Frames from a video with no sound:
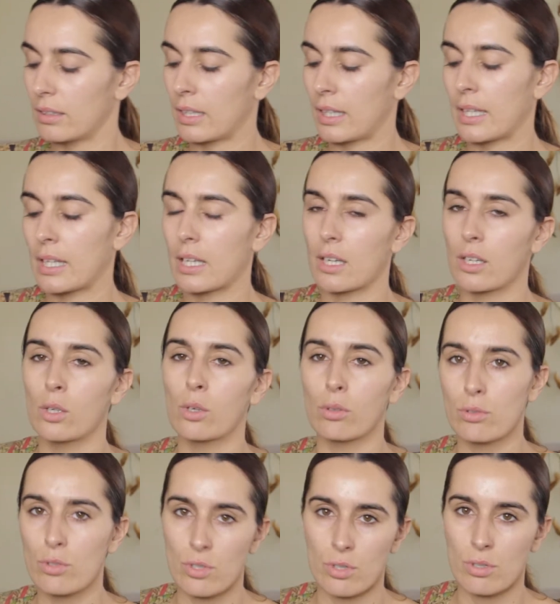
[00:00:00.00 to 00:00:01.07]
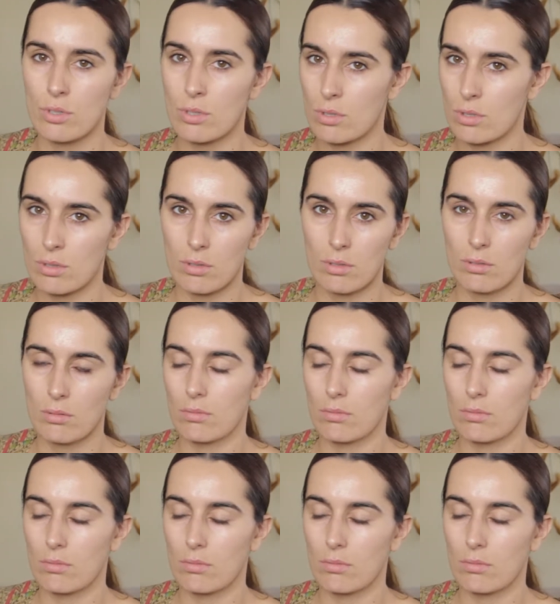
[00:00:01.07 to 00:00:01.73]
like gorgeous